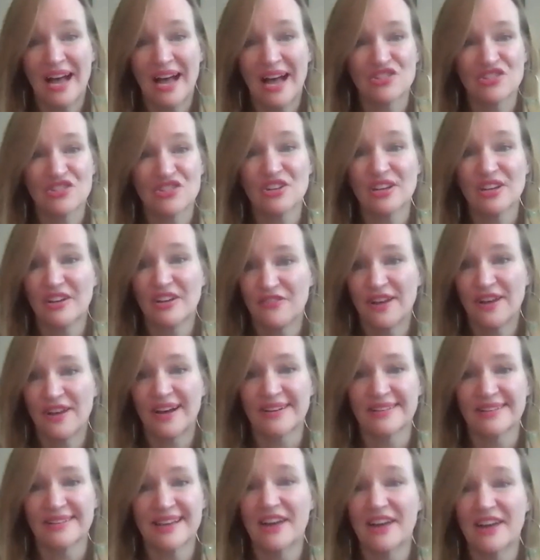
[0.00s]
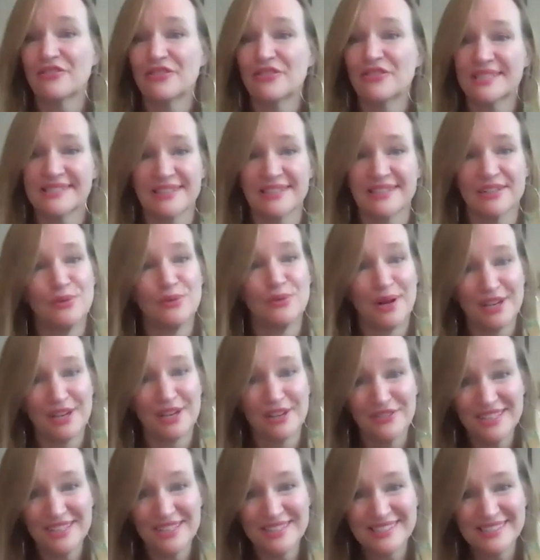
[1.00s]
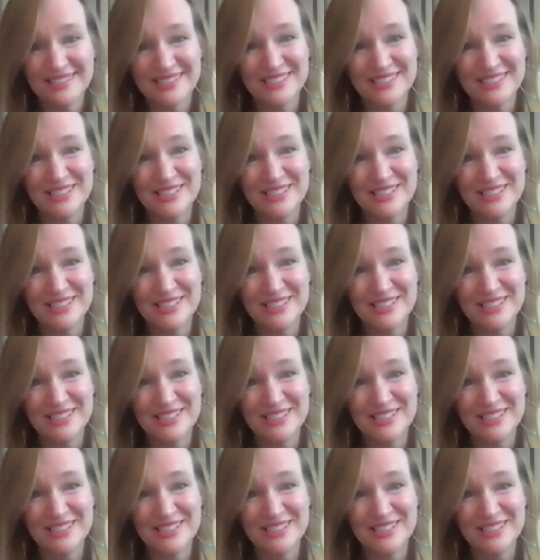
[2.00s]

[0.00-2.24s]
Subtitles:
actually affect every single one of us,